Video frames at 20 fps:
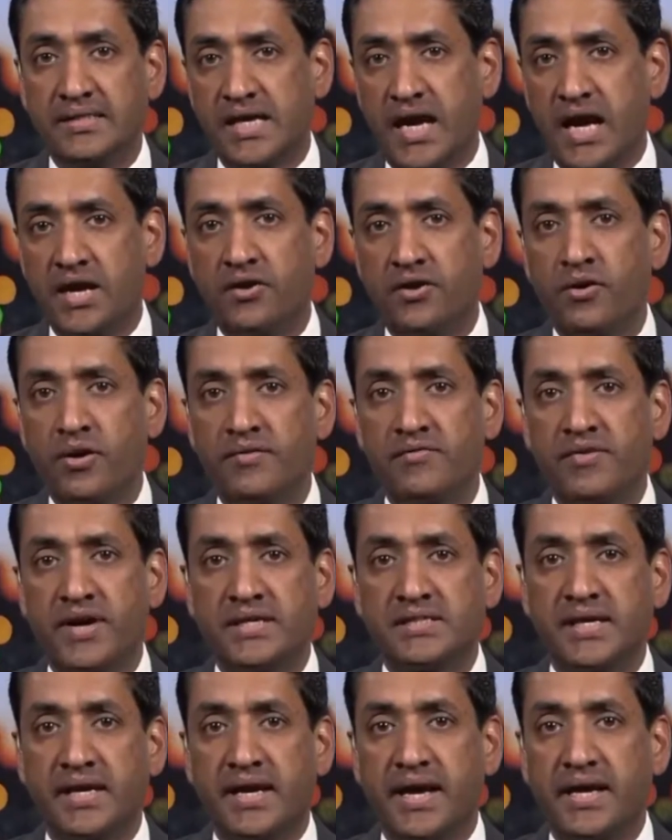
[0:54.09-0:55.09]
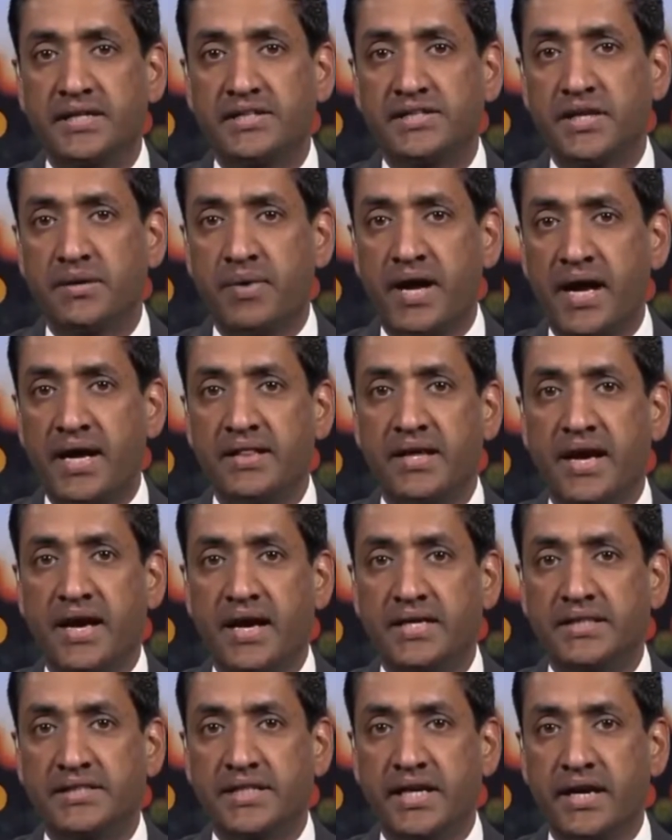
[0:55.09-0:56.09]
is under investigation by
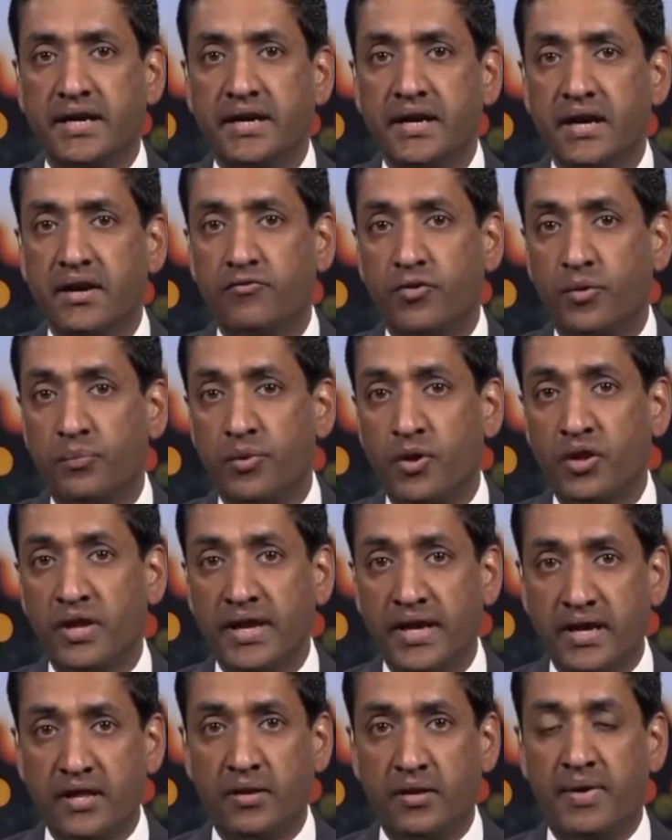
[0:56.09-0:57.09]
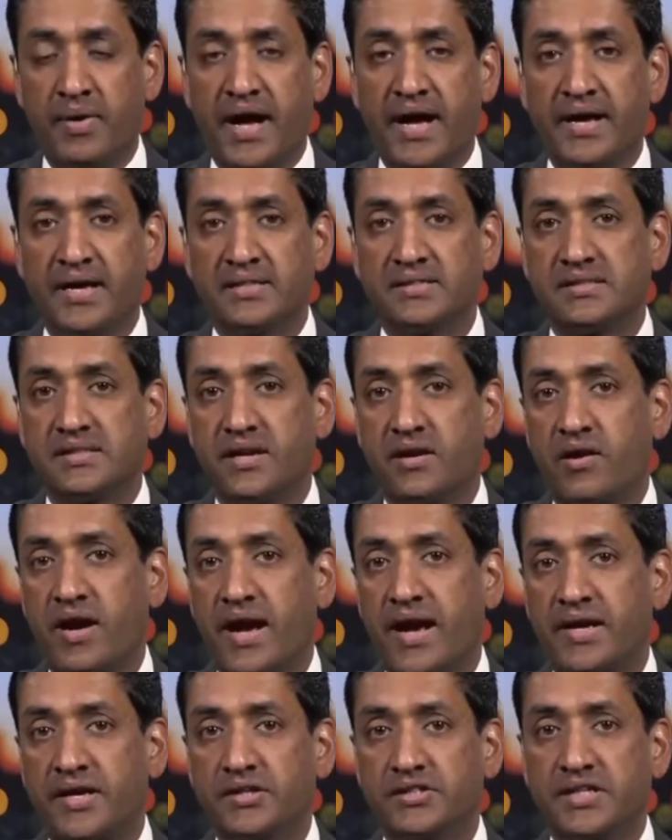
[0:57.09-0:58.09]
the IG for political bias. There
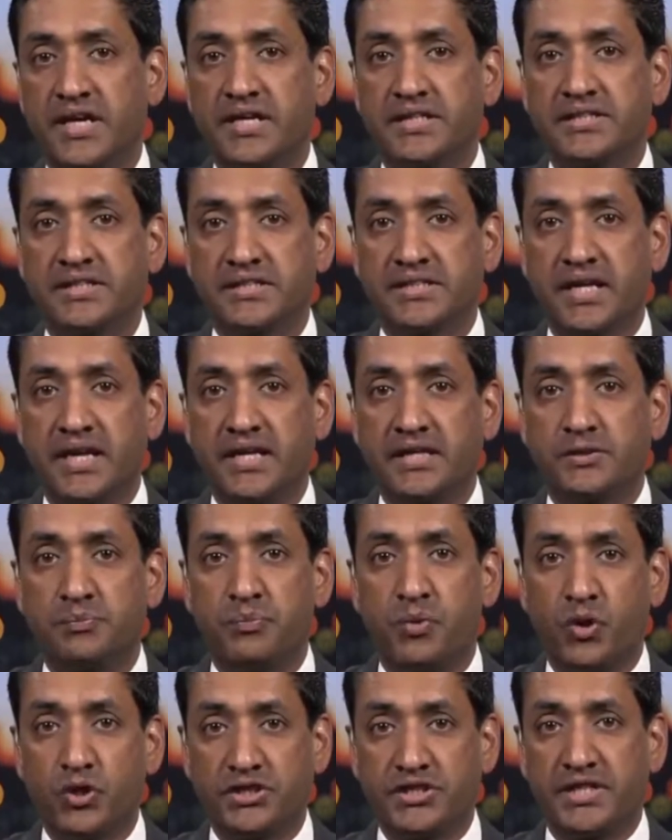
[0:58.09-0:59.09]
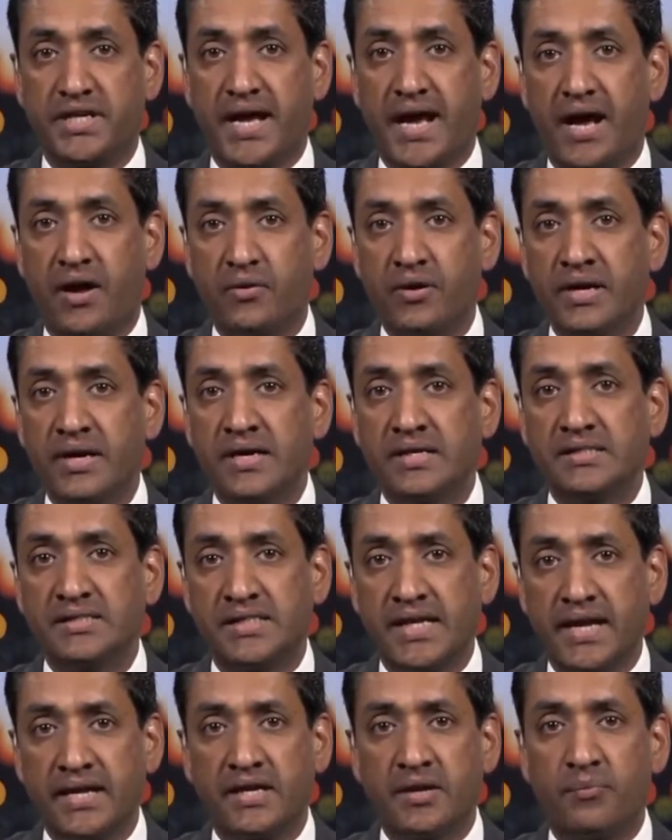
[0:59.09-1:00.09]
are accusations that he's pushed out
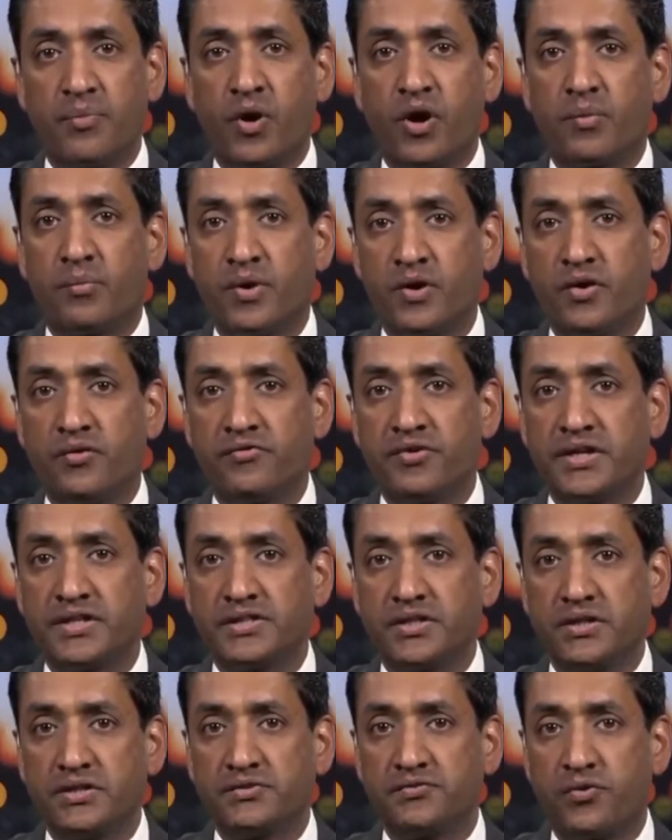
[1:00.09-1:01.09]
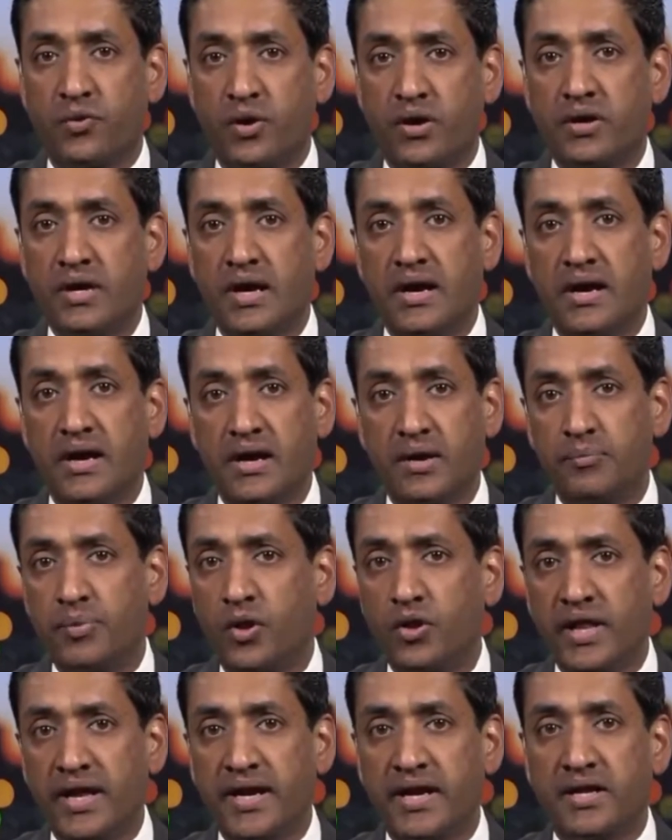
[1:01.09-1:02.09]
State Department officials for
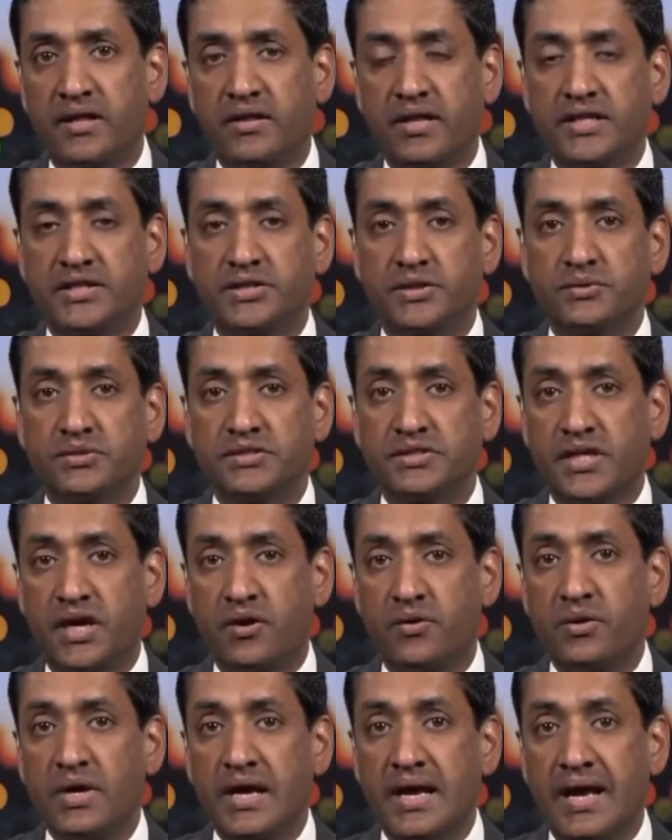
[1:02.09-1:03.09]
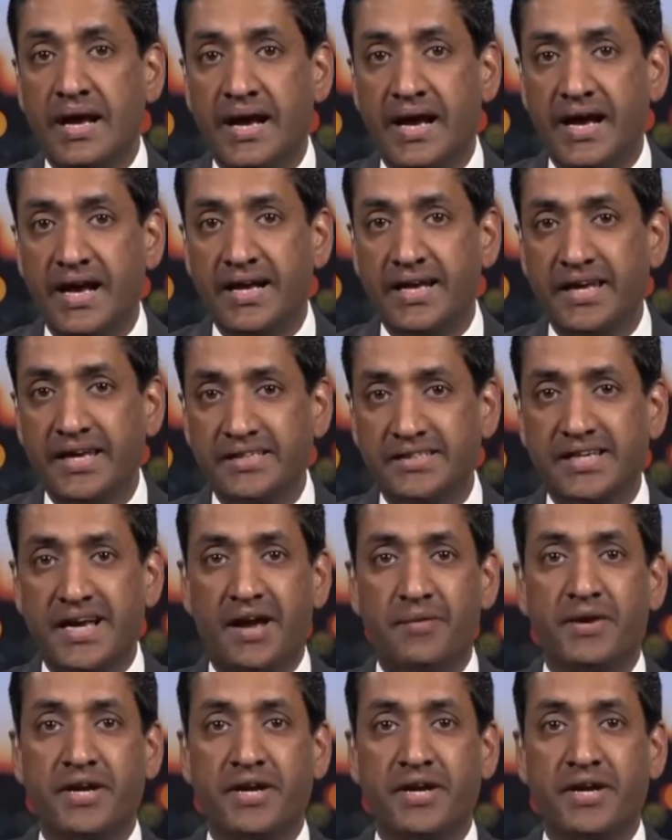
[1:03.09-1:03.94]
political issues. So he's